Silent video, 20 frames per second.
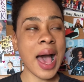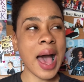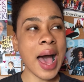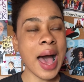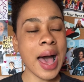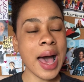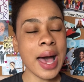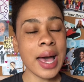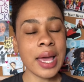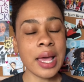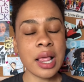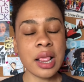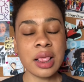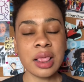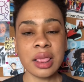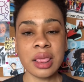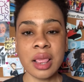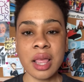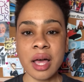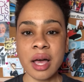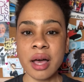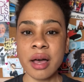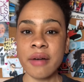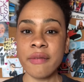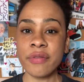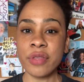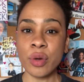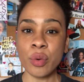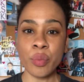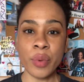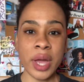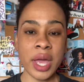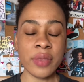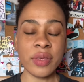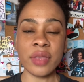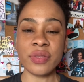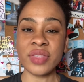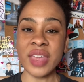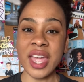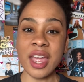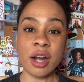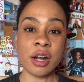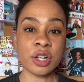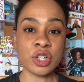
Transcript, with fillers: I love the way that they